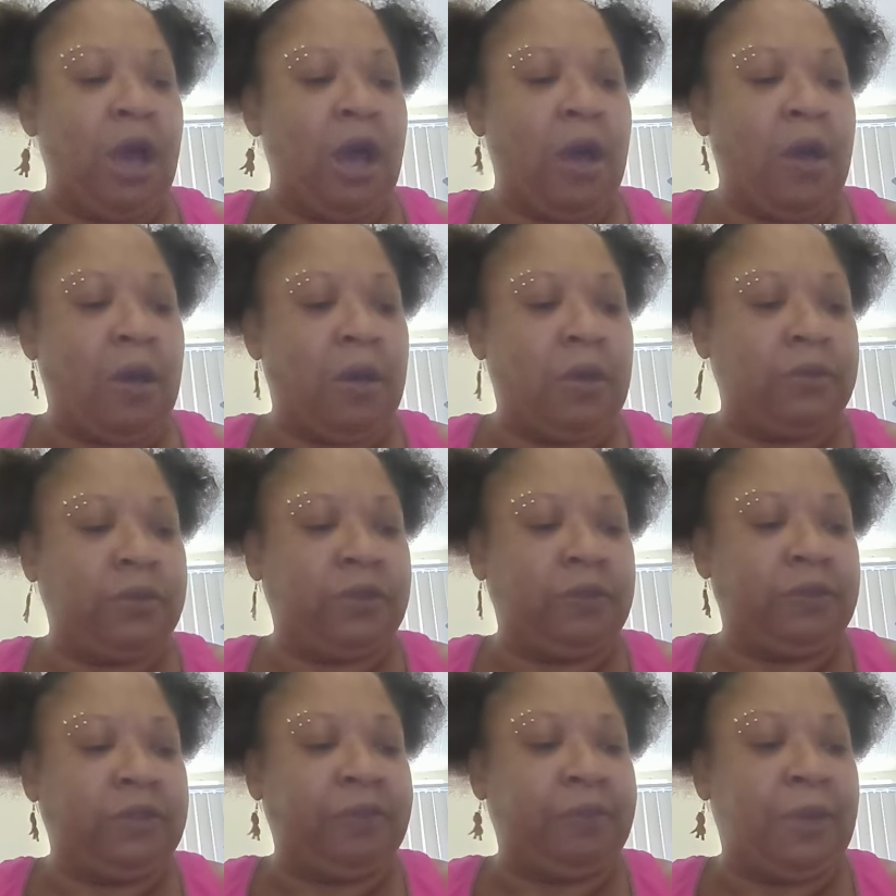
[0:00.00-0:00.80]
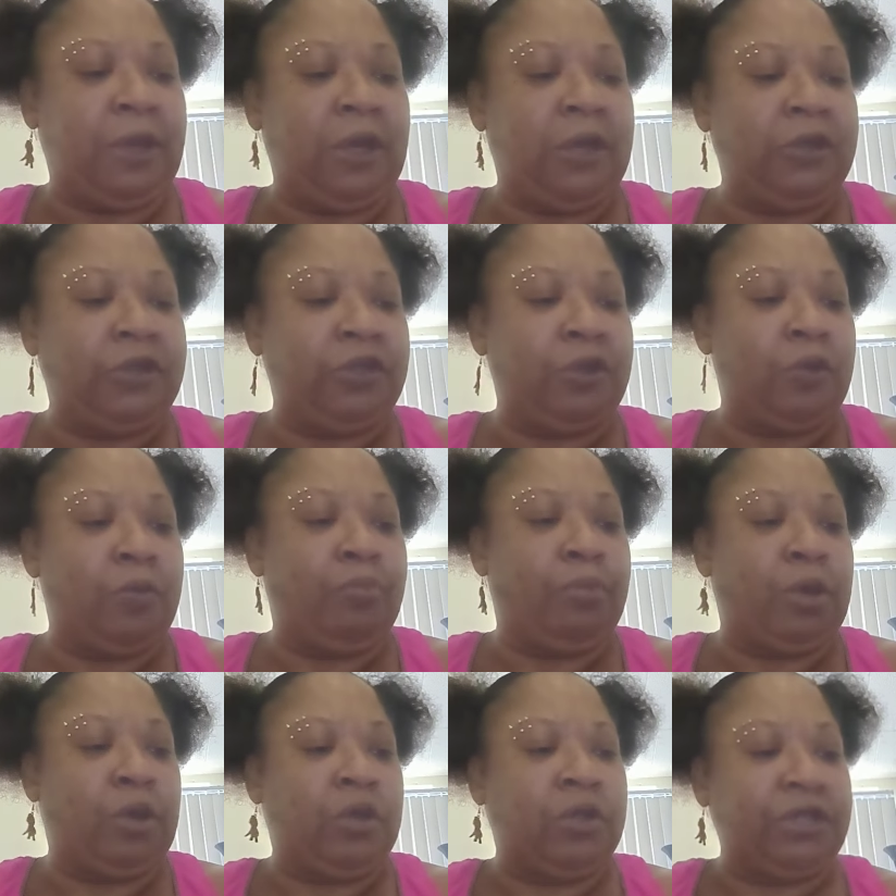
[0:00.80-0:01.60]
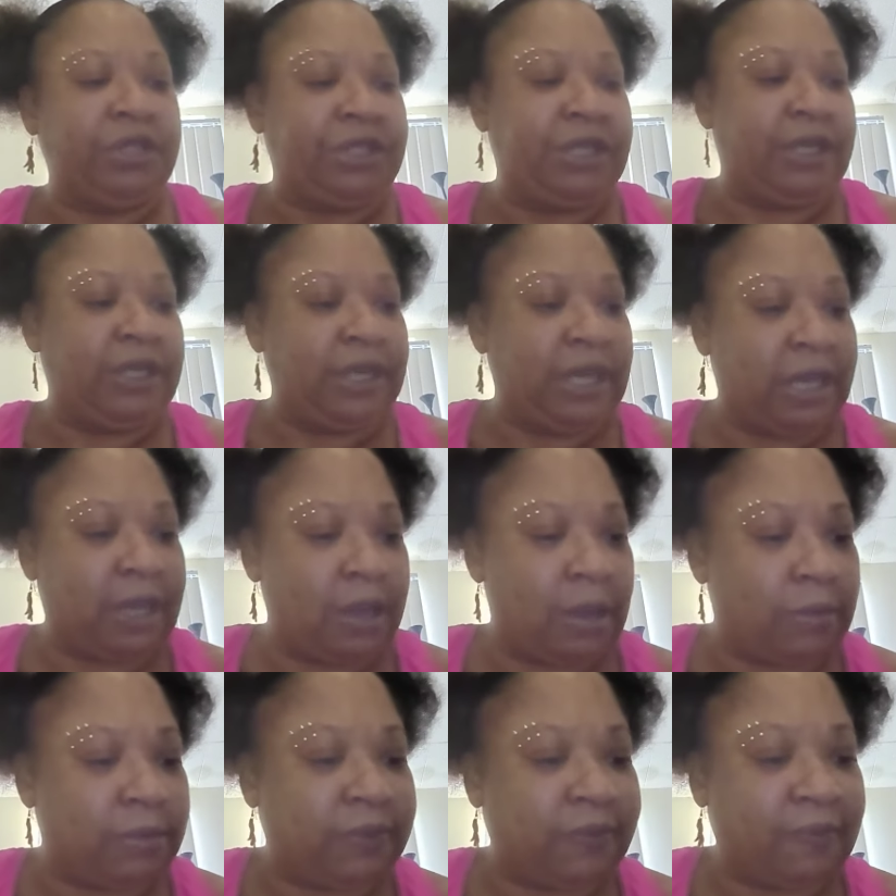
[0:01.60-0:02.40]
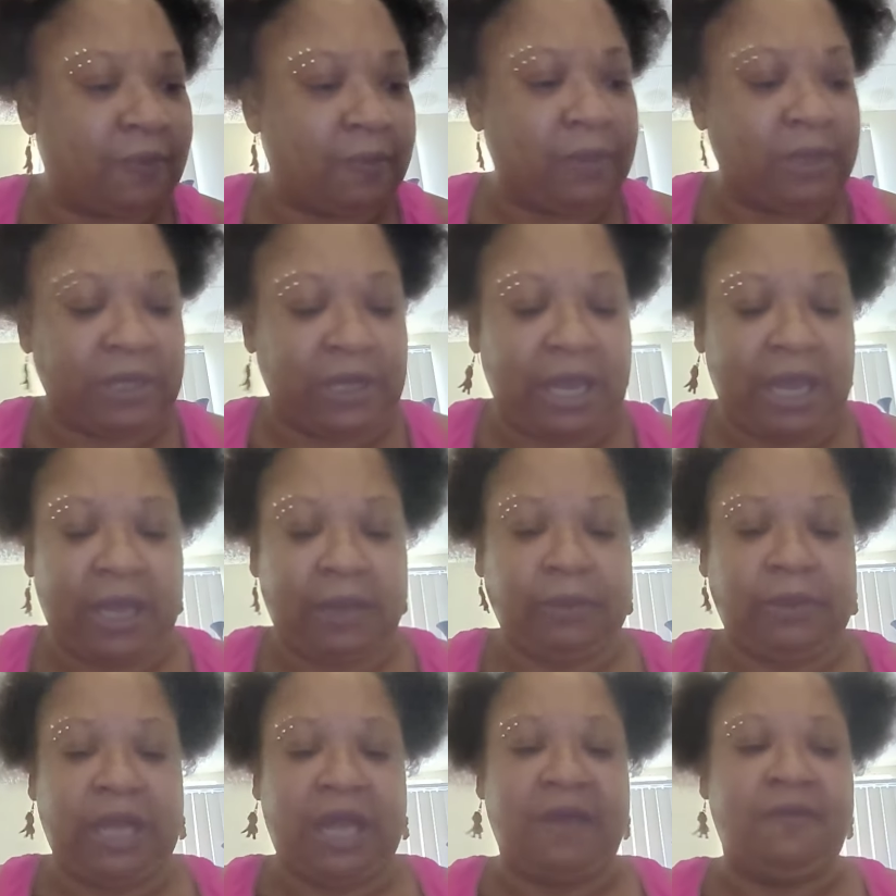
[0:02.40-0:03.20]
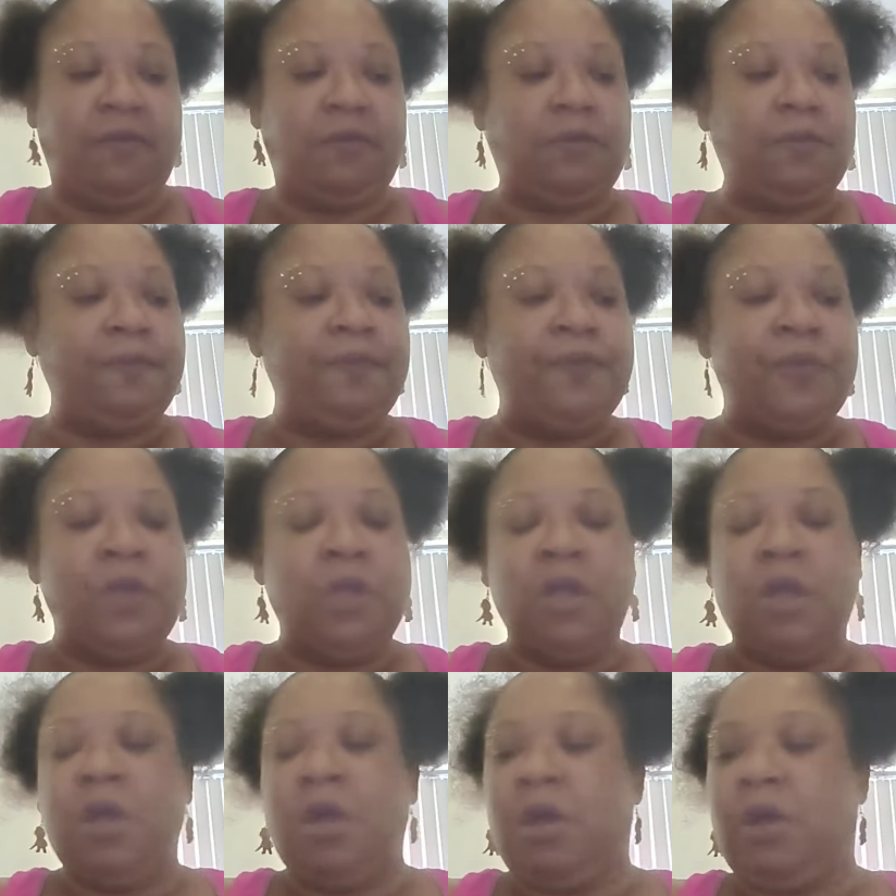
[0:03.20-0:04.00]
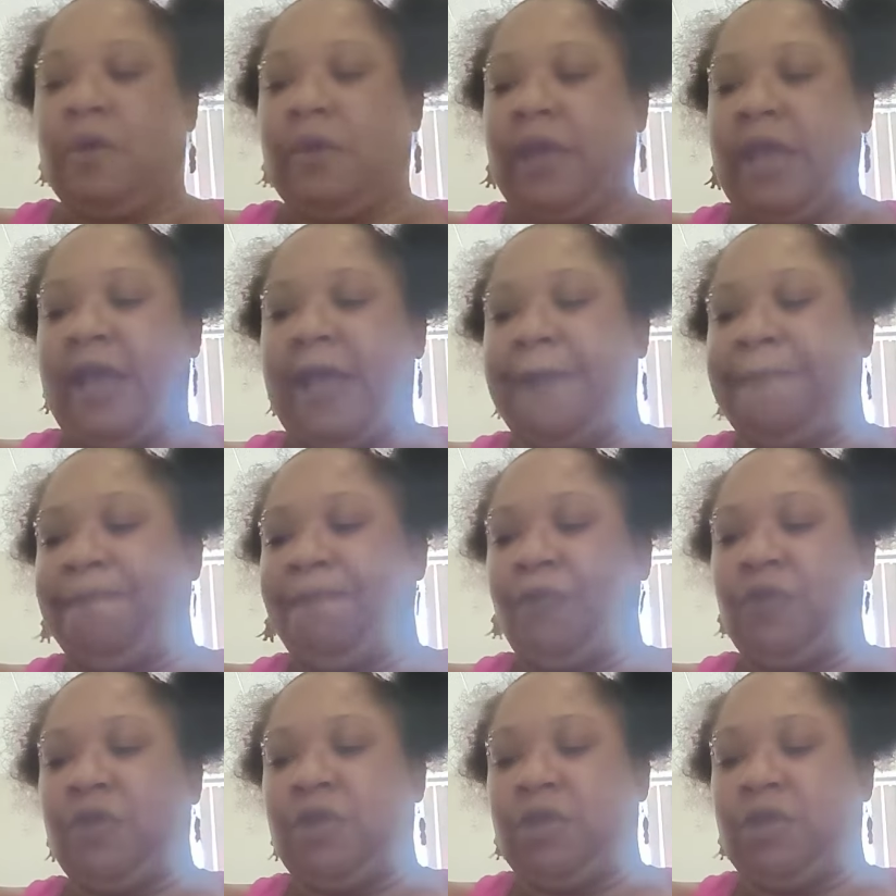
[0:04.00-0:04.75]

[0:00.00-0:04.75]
um some spiritual bullshit that comes from the damn devil. Okay.